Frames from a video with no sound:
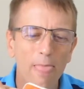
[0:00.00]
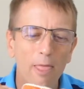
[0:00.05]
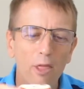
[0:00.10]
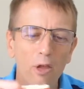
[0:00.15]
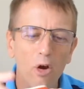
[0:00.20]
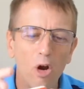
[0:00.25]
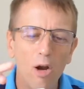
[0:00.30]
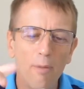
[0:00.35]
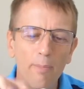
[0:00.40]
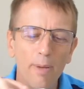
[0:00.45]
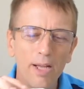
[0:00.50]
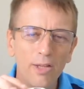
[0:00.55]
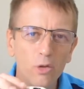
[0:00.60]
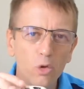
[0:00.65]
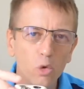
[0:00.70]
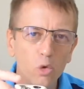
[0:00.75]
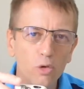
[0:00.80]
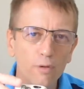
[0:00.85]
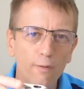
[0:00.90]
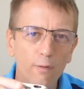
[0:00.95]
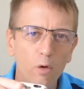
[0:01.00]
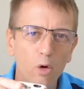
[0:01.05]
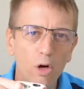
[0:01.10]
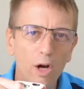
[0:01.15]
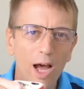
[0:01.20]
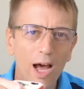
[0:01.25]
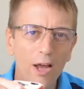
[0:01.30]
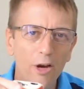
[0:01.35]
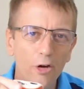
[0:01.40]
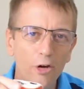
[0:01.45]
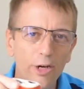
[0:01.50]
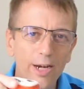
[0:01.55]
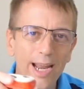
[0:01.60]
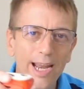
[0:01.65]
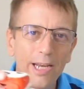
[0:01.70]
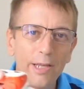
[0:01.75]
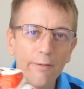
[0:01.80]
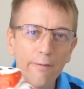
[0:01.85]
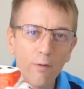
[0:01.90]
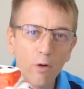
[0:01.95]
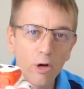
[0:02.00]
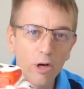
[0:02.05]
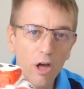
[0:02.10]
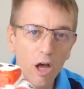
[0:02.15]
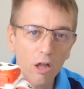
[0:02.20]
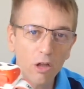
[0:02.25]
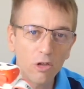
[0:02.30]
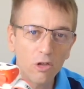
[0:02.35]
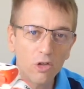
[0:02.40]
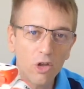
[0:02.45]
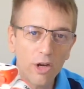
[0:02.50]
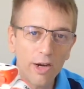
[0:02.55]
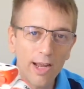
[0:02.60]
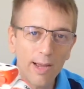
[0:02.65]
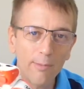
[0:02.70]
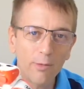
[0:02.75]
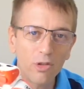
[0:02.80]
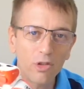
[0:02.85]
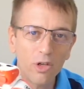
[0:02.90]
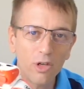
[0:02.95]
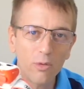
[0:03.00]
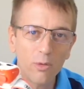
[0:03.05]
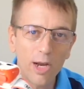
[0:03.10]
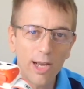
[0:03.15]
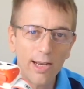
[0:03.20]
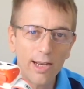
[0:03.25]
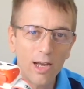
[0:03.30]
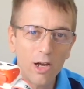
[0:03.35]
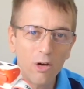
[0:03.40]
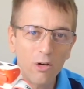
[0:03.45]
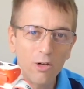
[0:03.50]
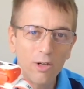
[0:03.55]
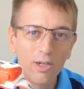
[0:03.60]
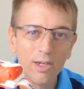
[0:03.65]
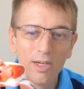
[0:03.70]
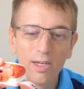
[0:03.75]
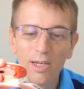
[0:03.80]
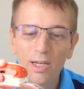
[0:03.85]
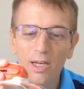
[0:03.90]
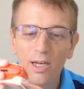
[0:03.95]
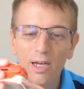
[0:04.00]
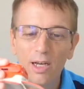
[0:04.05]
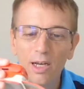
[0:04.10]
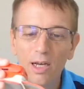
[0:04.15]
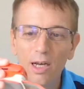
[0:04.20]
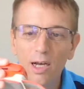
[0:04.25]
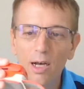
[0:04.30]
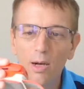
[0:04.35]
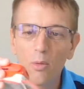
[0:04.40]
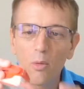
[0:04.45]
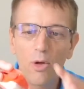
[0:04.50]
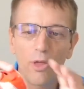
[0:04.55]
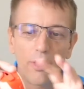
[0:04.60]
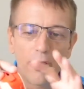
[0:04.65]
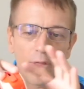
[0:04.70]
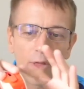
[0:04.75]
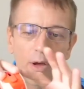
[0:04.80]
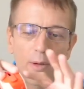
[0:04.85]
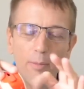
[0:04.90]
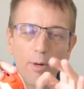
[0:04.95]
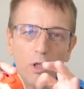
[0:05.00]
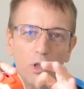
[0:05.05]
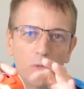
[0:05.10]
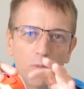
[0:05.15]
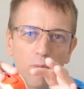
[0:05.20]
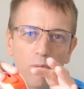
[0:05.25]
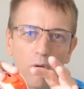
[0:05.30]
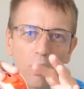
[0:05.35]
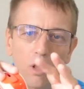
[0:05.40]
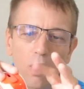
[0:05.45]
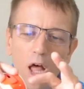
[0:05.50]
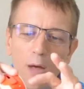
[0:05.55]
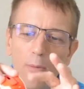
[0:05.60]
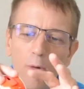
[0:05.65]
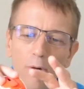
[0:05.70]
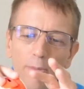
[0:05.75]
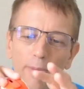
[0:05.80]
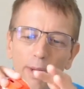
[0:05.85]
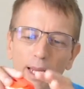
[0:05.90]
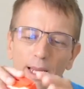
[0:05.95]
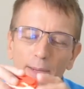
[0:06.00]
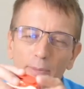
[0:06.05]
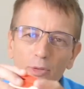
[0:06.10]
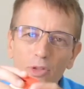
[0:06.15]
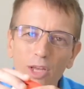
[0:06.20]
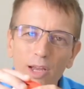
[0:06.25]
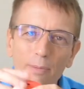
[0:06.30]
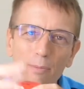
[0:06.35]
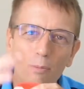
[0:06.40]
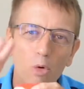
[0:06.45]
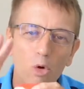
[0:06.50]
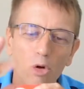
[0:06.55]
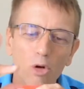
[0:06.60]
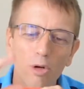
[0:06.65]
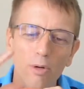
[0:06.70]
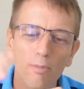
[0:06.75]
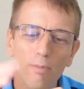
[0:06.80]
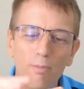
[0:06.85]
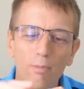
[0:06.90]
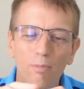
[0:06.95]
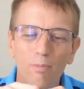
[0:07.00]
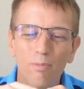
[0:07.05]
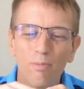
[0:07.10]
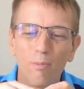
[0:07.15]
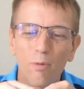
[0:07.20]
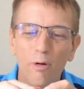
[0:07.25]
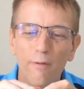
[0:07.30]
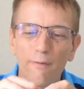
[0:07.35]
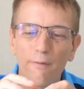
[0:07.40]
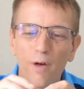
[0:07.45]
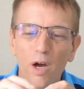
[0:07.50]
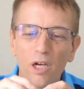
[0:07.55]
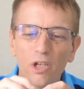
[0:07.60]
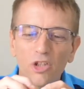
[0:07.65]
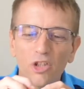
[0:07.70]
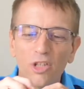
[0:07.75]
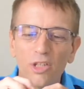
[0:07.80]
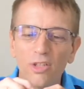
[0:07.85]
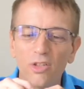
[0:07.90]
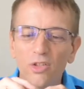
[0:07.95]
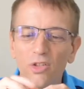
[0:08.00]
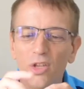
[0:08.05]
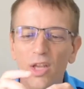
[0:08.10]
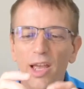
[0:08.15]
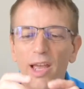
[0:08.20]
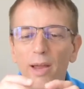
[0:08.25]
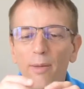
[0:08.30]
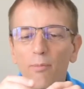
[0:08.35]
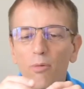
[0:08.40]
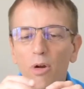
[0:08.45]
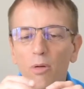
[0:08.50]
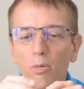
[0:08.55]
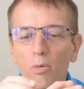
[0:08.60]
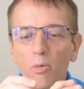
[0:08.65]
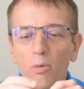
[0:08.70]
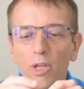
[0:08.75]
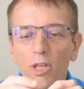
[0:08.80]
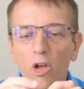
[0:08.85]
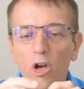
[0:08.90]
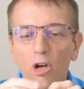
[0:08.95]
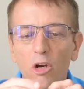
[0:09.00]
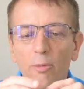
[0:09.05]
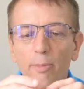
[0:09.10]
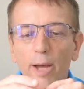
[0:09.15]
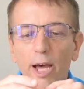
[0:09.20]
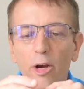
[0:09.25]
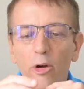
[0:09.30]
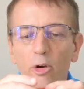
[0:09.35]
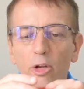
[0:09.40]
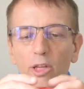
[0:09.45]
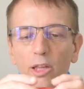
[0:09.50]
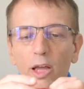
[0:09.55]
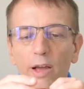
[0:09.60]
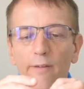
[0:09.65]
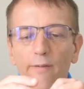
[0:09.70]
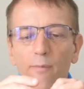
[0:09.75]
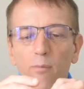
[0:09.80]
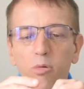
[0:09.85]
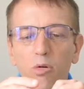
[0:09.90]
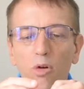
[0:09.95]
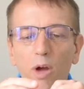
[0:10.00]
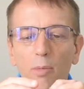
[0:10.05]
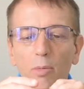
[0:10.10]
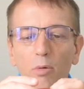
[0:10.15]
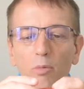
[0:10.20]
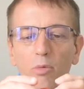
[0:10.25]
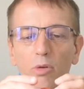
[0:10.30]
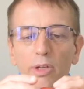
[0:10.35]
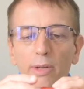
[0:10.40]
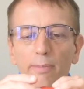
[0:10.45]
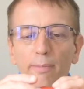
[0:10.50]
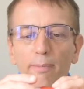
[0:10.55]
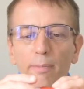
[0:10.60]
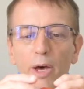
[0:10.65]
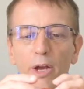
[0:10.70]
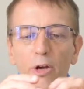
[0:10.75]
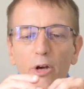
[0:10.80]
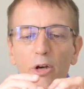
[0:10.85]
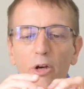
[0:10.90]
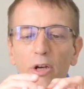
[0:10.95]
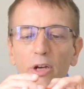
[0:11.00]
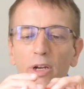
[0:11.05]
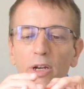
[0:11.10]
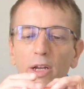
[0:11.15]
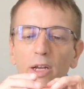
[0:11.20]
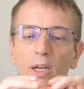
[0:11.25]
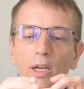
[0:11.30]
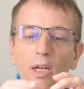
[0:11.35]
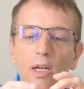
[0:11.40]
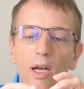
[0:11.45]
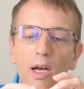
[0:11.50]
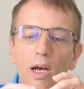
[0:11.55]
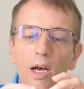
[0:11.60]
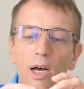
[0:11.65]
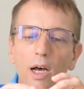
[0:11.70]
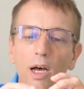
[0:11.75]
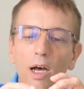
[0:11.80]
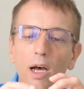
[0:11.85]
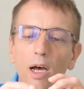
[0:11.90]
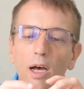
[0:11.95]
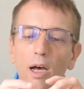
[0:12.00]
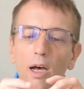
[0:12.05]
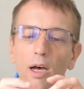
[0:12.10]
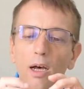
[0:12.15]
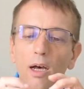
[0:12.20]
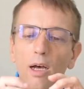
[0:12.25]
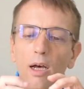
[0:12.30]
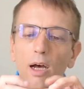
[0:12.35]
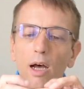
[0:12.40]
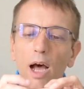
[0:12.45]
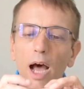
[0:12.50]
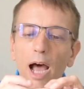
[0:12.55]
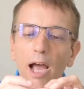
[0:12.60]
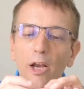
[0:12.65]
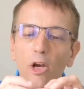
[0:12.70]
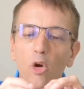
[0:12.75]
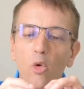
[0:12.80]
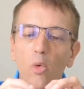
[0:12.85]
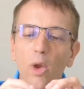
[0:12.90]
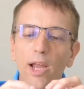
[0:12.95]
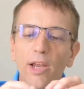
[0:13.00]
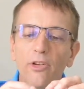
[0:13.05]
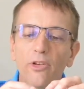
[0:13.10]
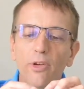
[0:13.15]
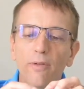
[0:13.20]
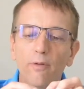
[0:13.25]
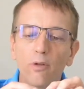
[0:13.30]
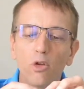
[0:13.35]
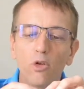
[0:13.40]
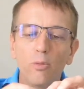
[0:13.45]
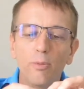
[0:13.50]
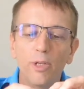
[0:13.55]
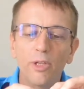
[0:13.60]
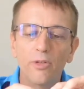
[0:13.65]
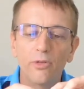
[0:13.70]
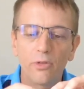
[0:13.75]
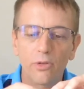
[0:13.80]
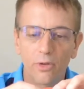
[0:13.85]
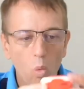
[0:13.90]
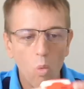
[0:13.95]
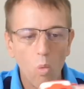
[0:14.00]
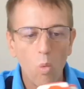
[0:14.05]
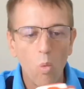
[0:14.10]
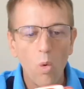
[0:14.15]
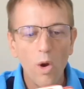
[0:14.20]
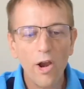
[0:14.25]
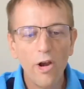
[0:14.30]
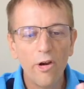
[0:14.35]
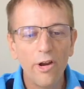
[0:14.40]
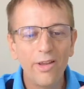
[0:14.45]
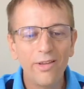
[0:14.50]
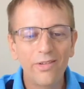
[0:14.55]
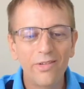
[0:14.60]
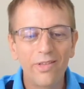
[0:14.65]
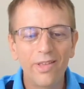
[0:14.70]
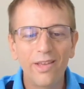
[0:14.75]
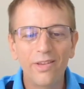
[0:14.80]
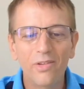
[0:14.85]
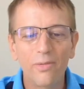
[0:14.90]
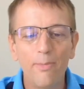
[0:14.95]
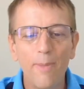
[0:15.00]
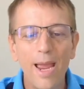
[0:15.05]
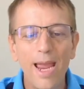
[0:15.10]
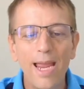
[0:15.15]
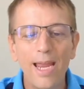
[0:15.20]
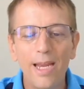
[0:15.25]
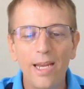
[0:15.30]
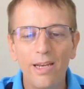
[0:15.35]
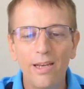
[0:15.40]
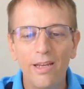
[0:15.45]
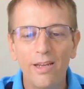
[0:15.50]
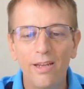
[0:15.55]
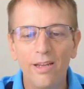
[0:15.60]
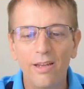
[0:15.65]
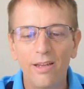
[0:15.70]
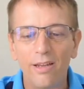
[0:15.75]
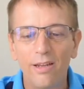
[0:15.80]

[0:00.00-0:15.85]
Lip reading: There are Petzls for $184 on Amazon right now, with a lot more beams and more functions, and probably longer battery life, probably better, a higher range of lumens. Where is this made?